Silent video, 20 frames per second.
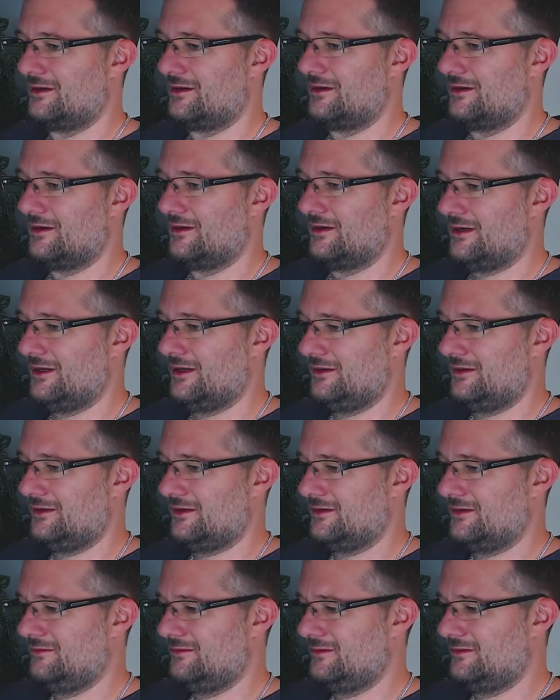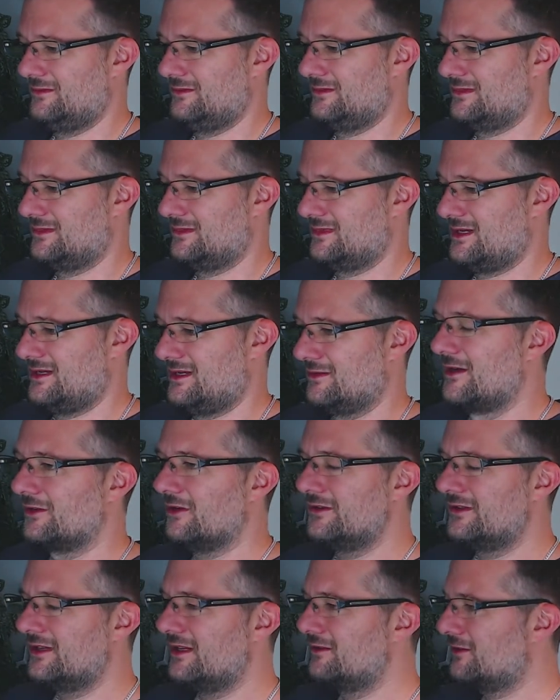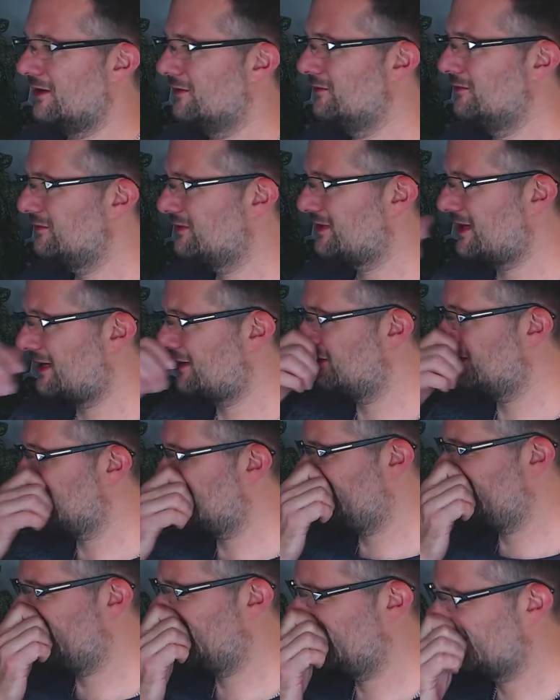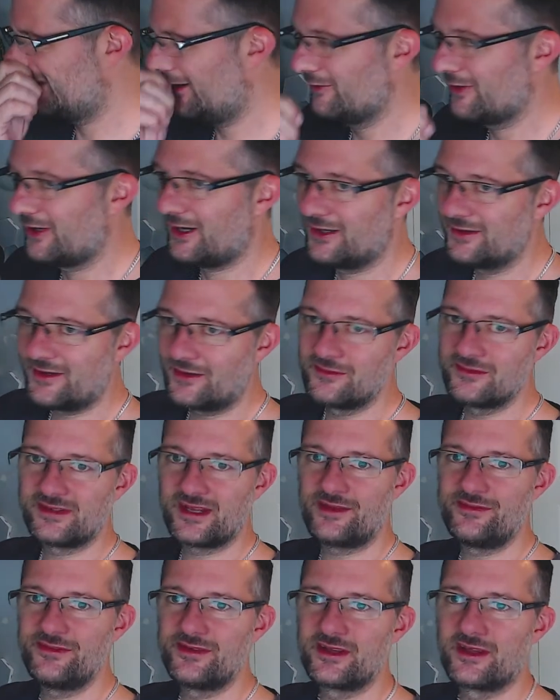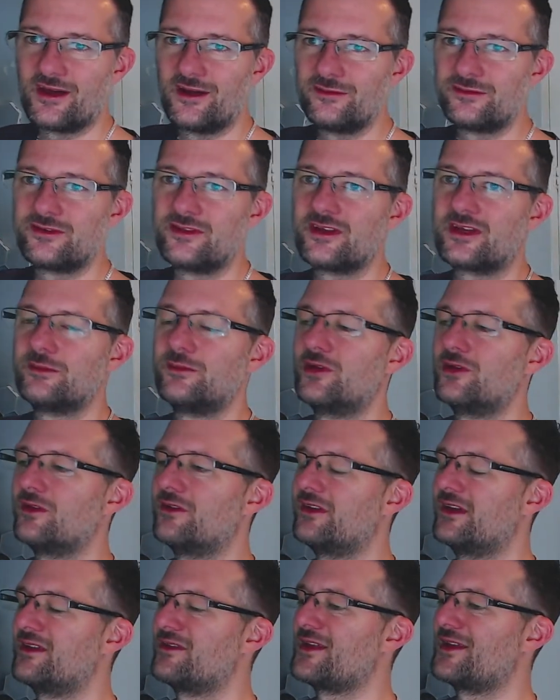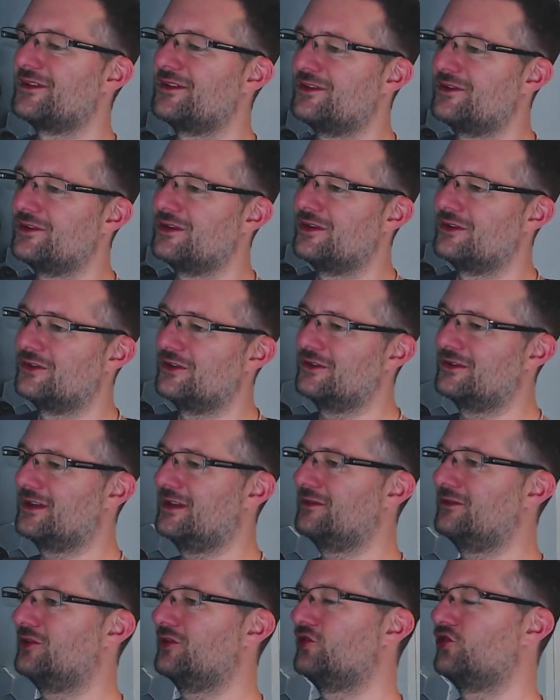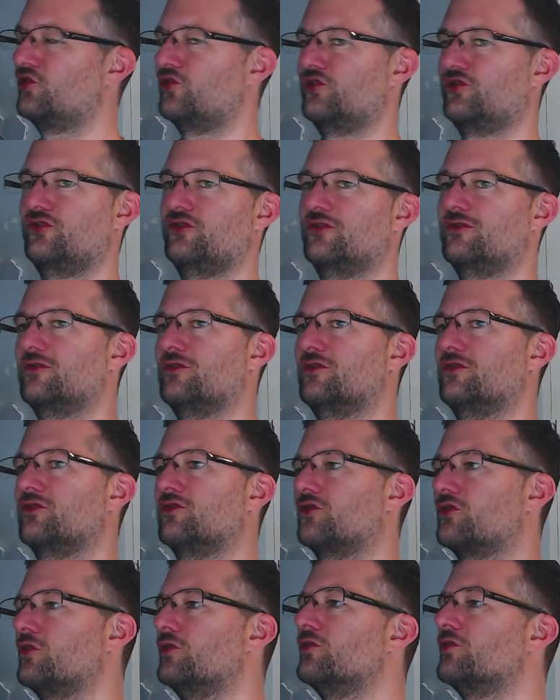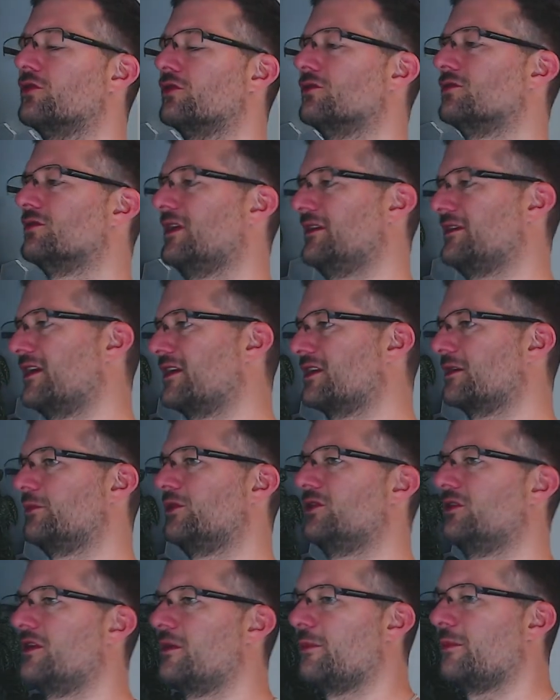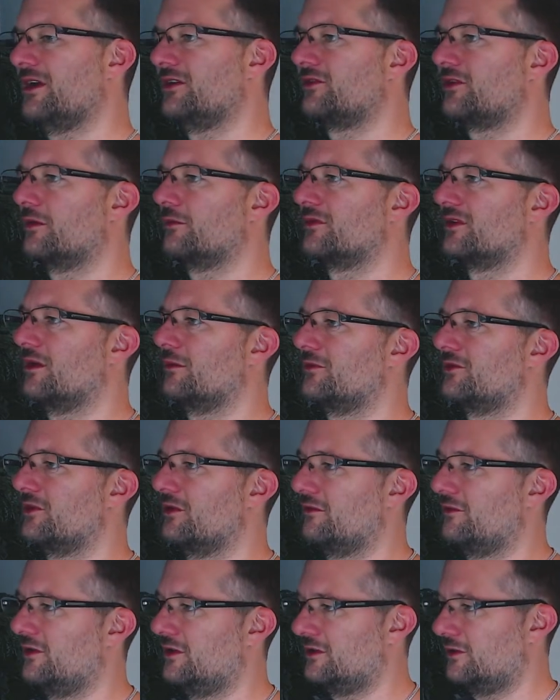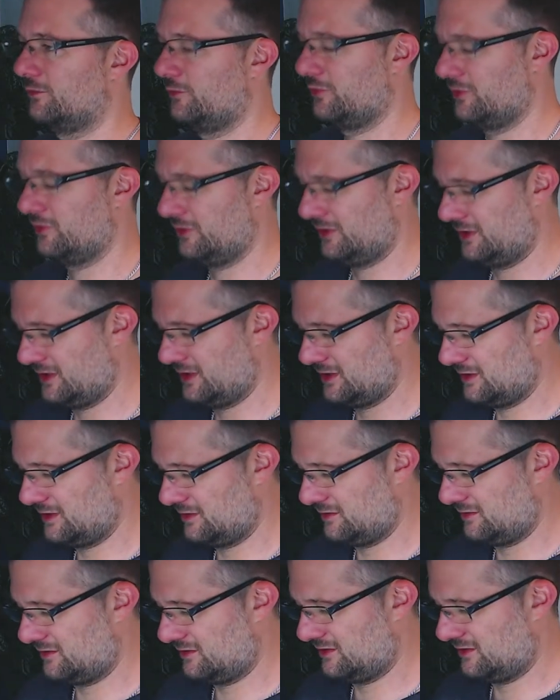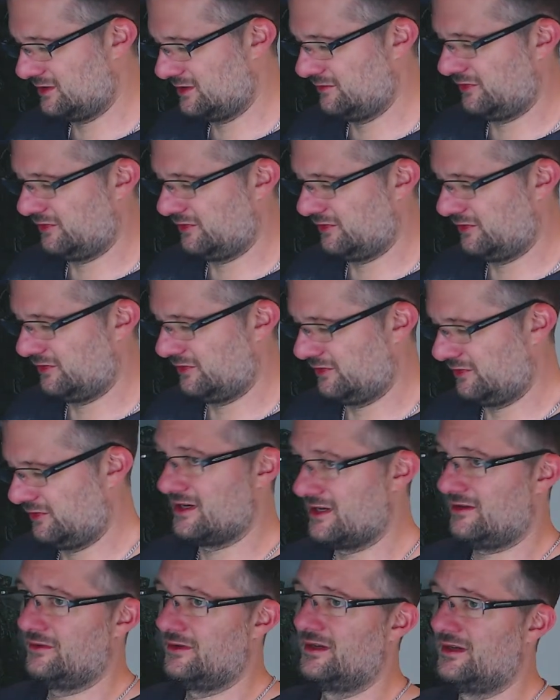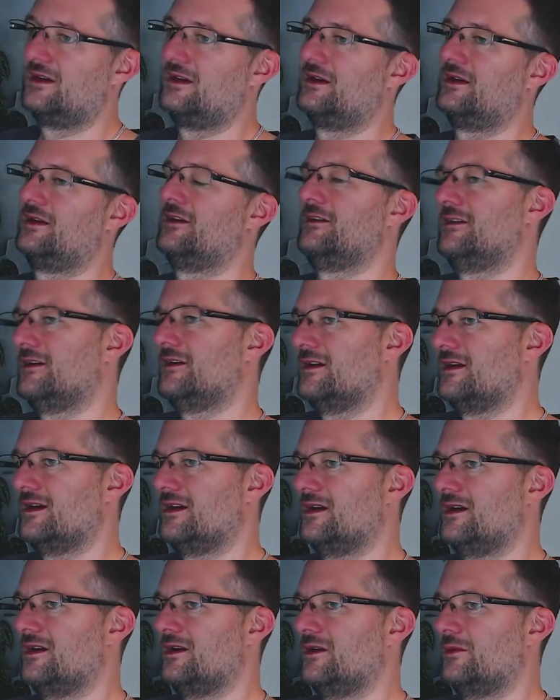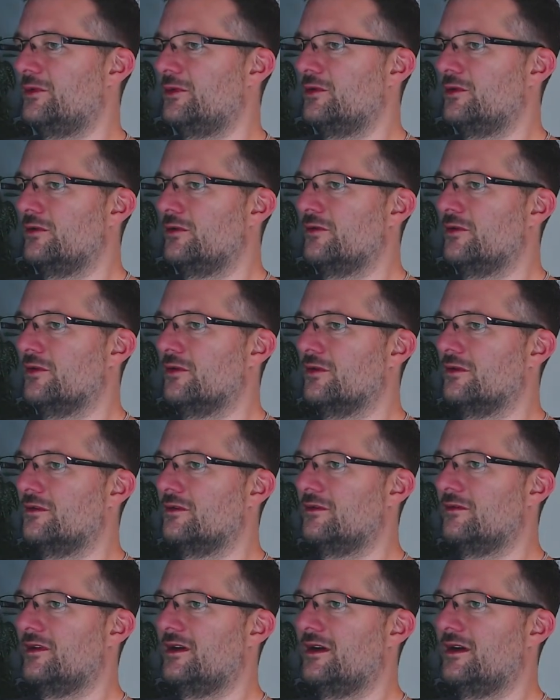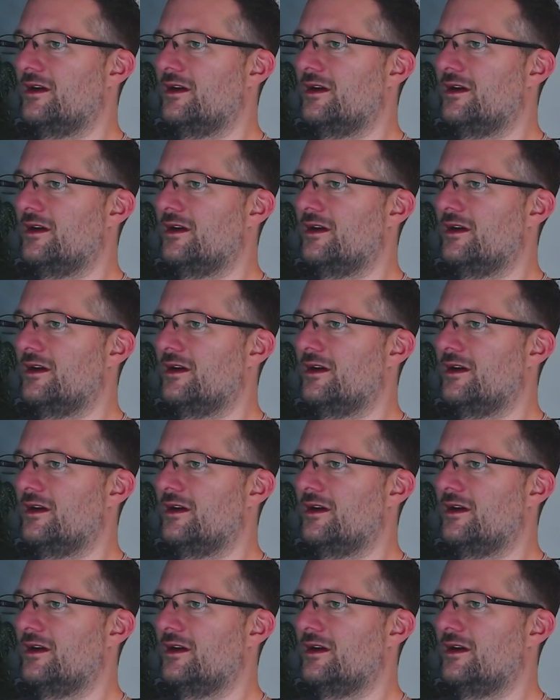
I don't tend to. So I don't tend to. You know what? I don't tend to go to the community and then search. I tend to just Google and then a community page comes up. So if I just put in ServiceNow approval via